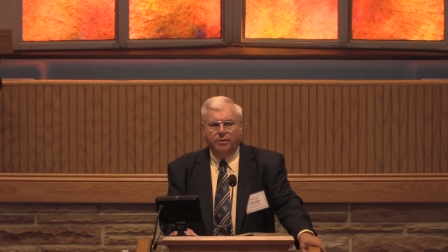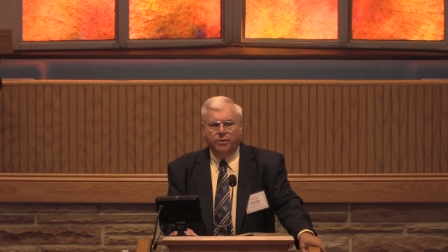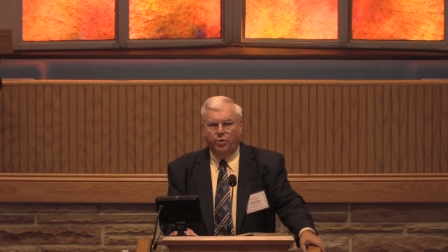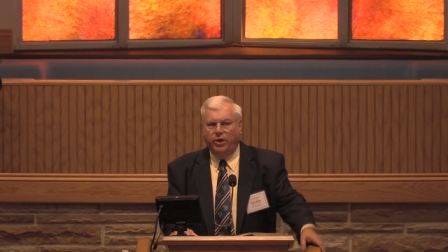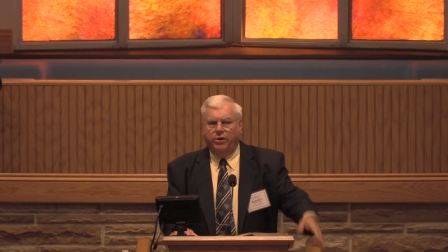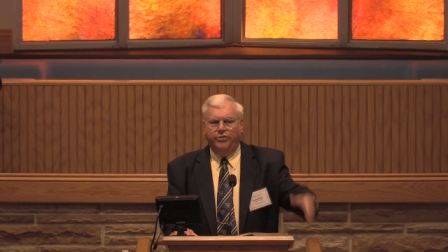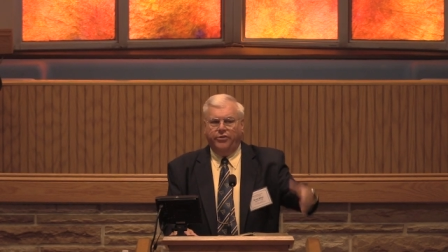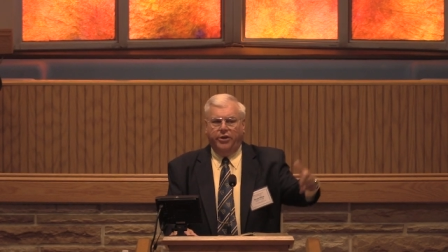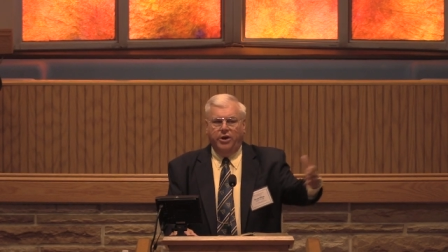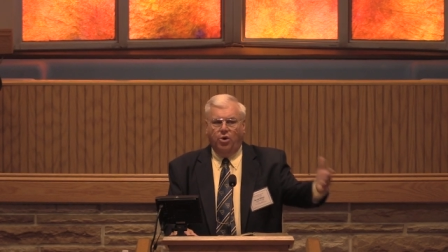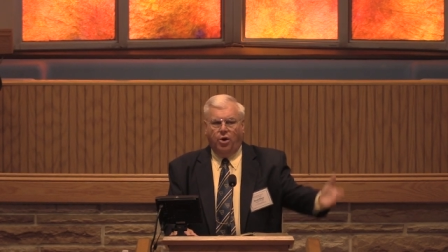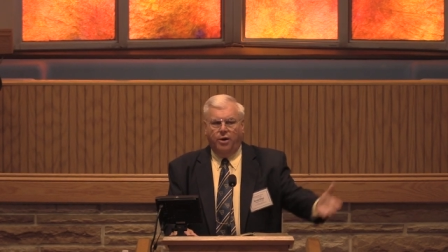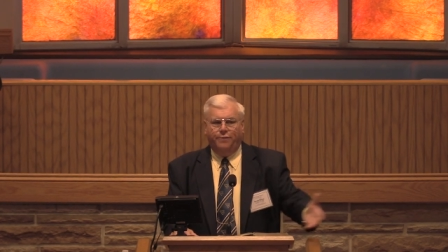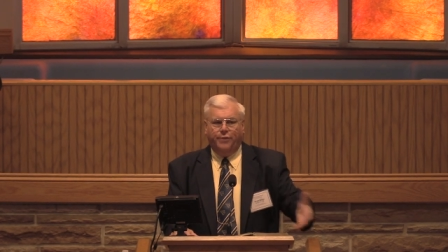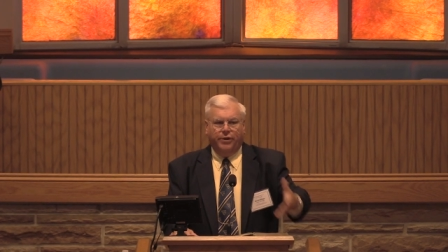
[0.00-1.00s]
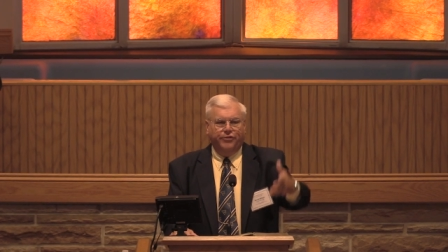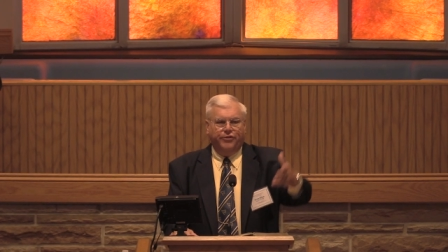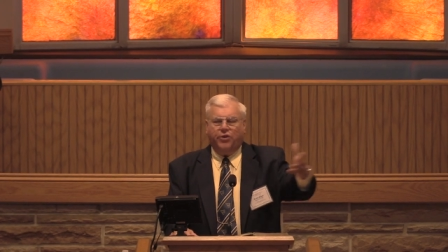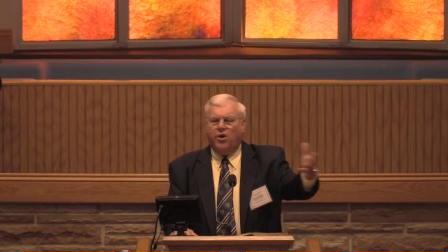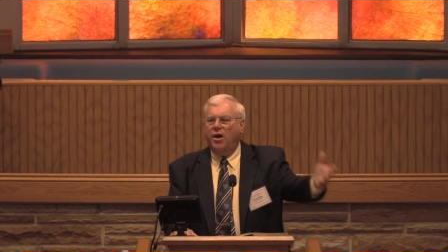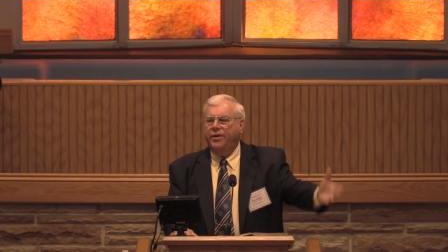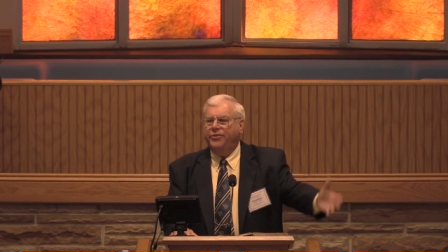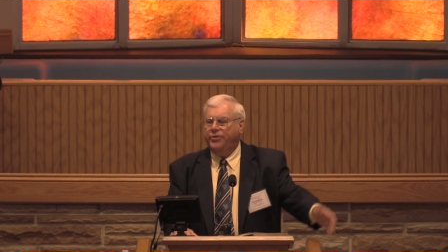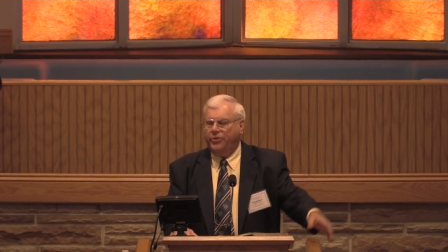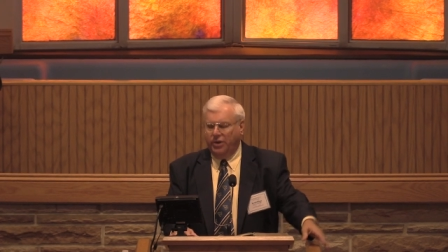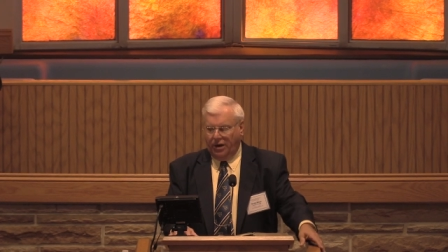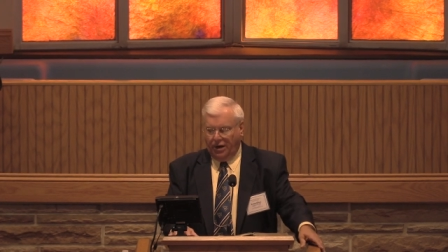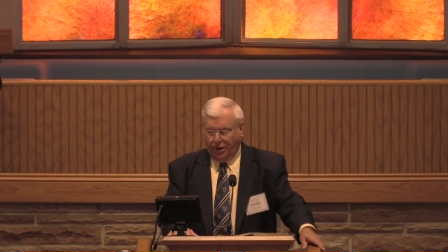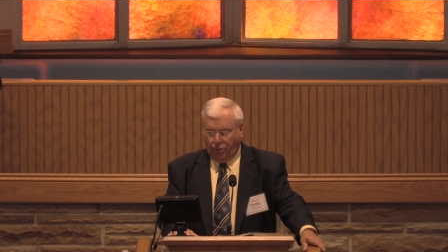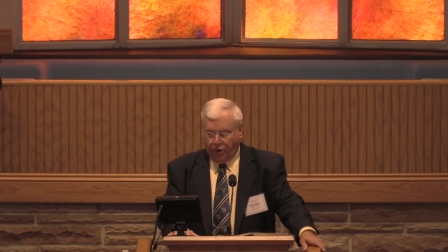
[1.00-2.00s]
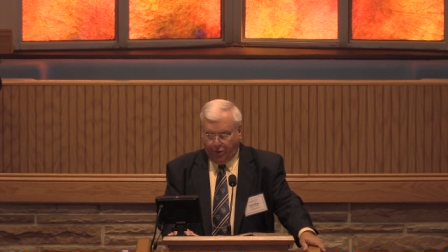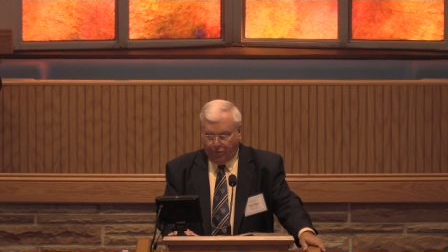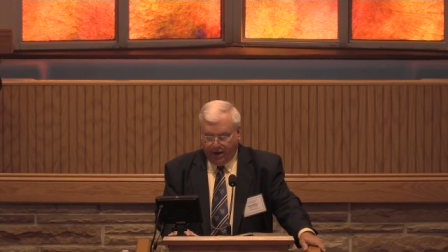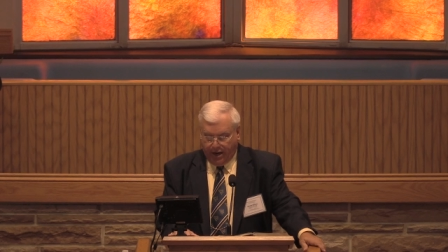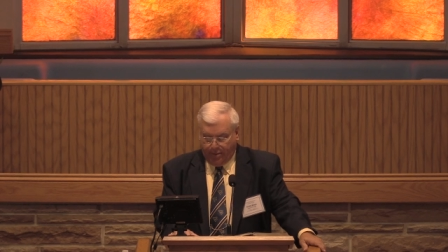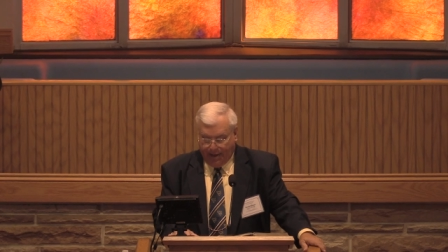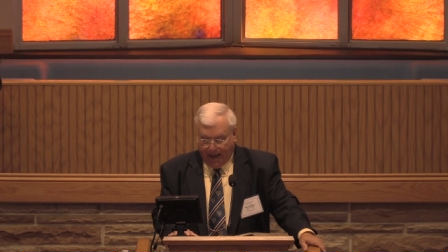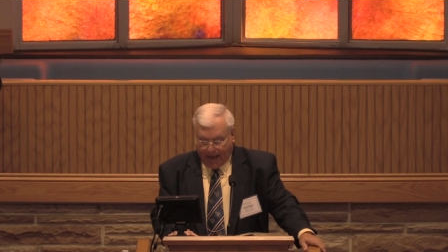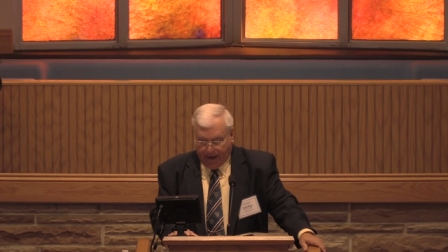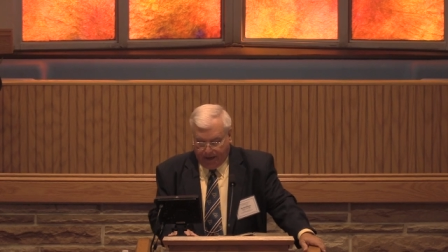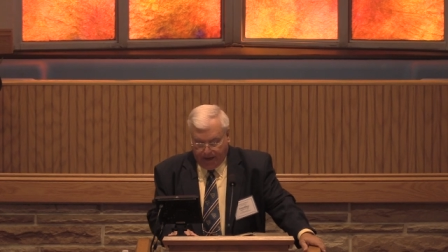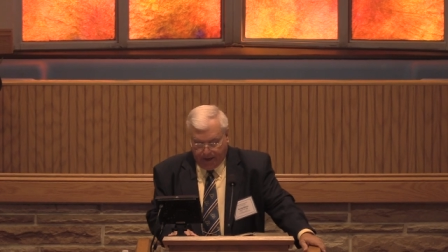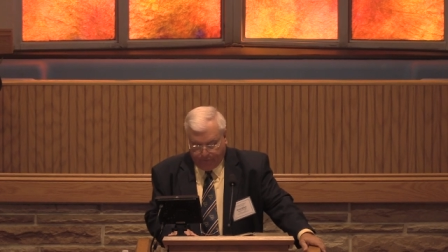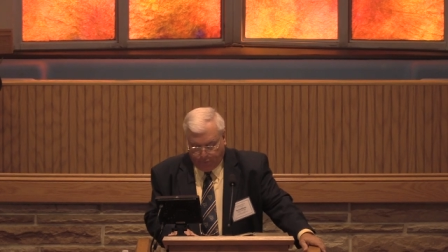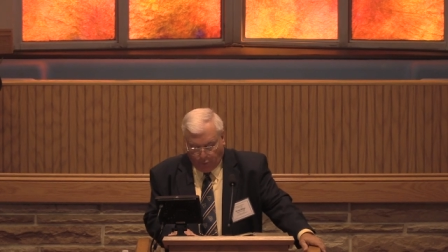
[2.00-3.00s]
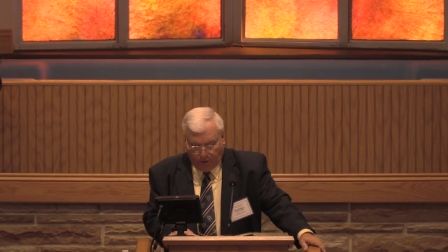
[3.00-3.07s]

The widows and the orphans, constantly we read about in His